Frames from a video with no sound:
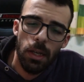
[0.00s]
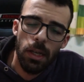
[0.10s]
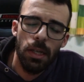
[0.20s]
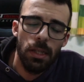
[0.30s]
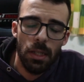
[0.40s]

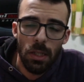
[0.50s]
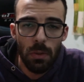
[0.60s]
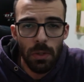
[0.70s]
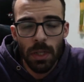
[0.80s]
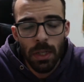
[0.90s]
is
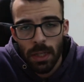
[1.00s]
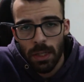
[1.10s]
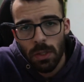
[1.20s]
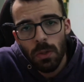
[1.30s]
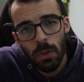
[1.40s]
using
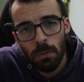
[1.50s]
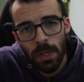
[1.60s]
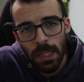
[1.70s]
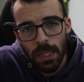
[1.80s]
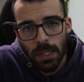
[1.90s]
his usual
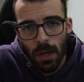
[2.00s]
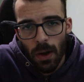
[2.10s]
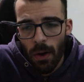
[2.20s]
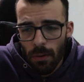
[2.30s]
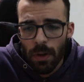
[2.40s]
method
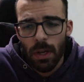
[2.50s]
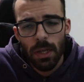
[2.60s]
of